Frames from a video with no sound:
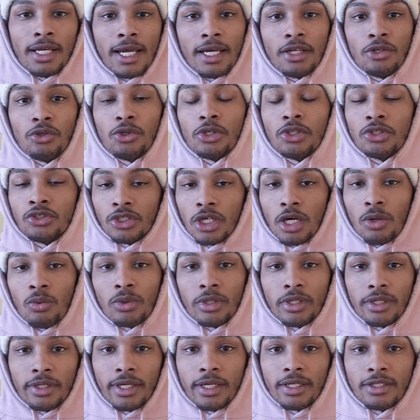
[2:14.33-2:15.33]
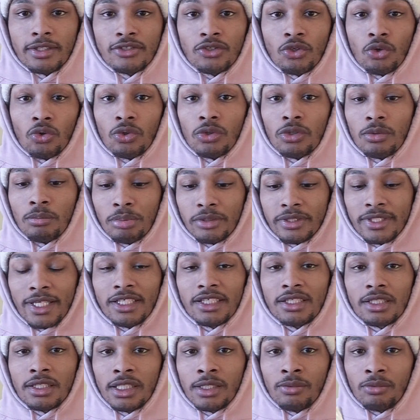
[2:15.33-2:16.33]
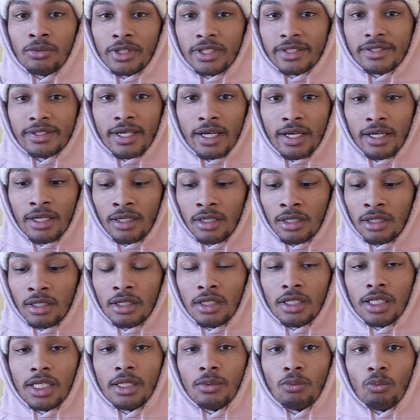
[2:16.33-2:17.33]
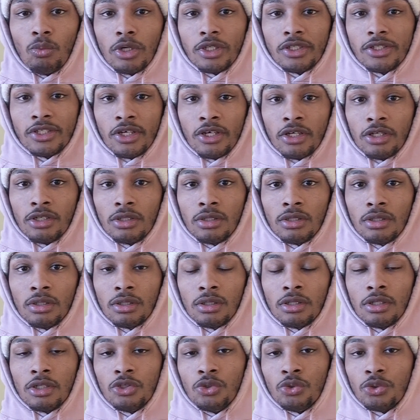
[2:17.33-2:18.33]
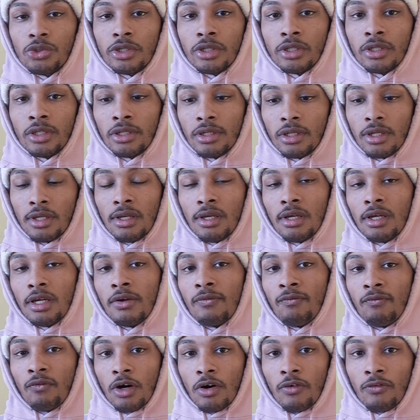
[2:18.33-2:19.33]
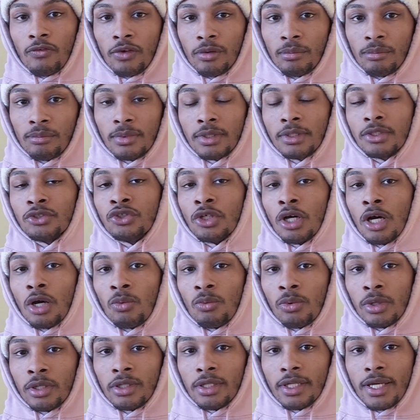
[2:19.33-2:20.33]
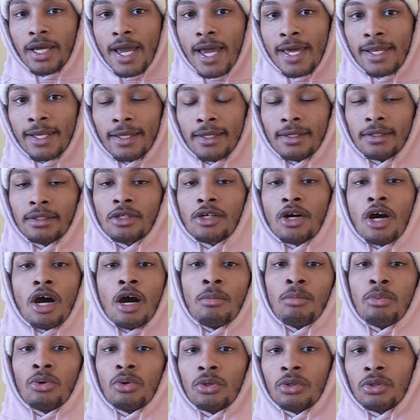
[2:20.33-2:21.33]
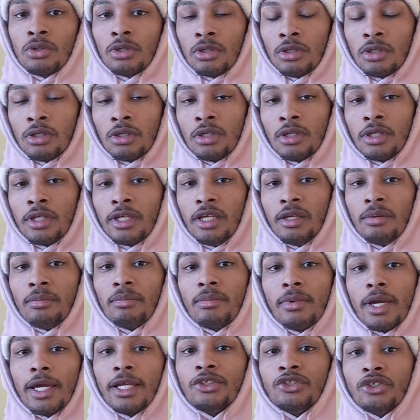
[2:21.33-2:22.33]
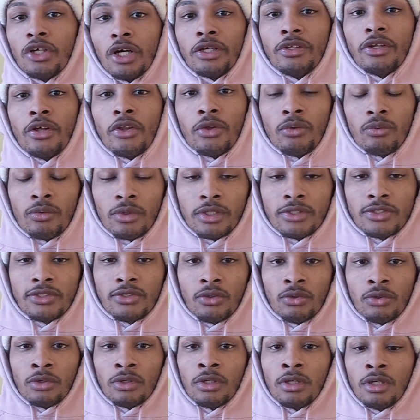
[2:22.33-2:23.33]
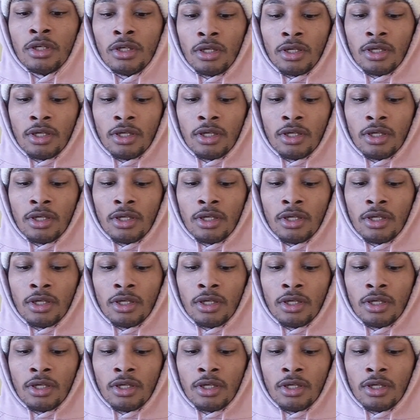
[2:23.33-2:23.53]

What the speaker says: and you can draw 1 again. So potentially with this guy, in 1 turn, you could evolve him, draw 1, and then combo him and draw another 1. So